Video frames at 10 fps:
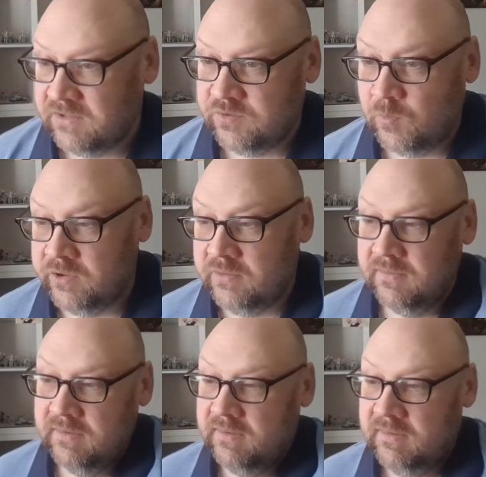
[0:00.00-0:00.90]
someone
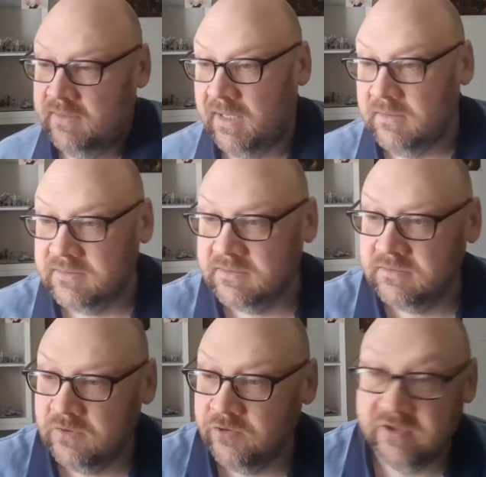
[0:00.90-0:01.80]
else
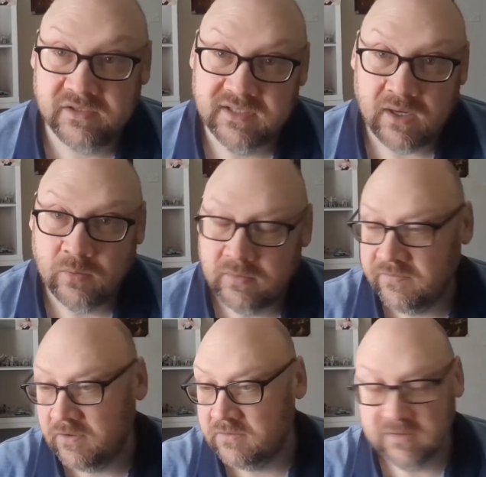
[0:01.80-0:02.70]
other than Tau.
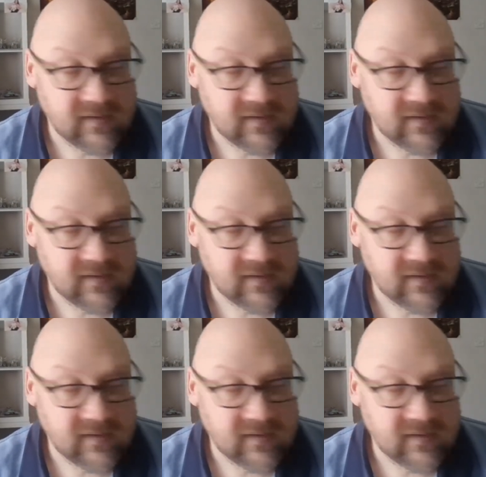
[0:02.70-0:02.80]
Okay.